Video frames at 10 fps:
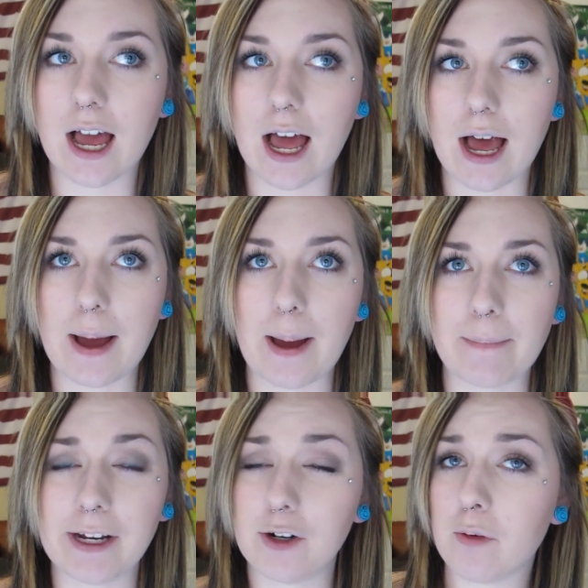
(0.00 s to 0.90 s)

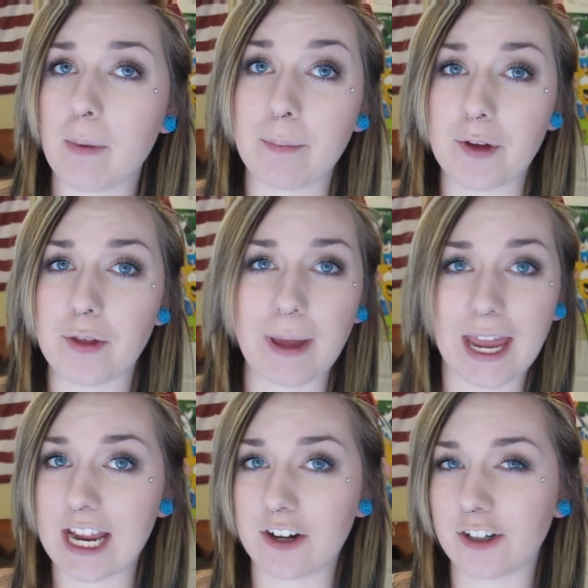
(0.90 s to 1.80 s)
I don't remember the
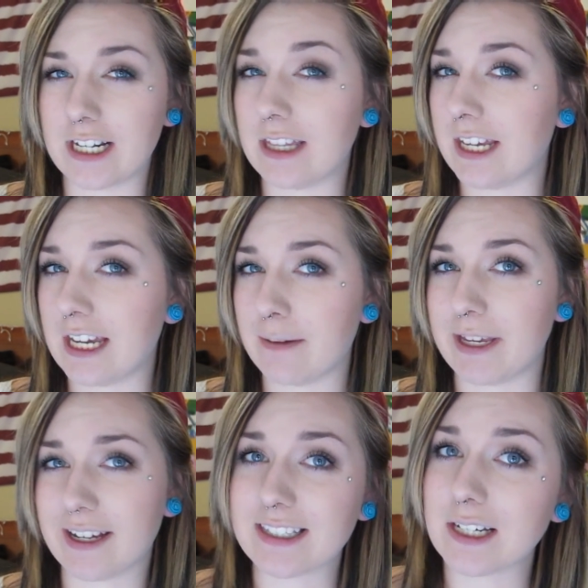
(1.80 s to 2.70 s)
pain or anything
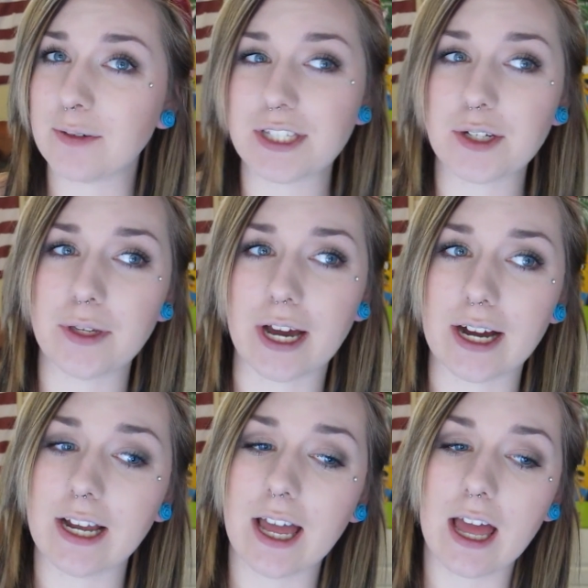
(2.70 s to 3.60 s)
because I was so
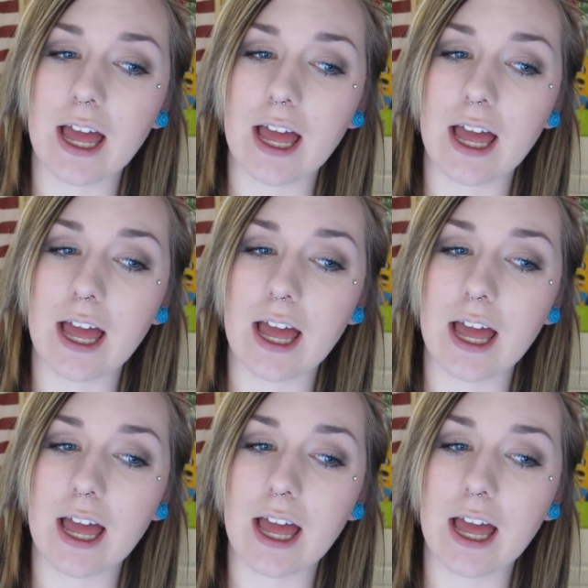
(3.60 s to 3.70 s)
young,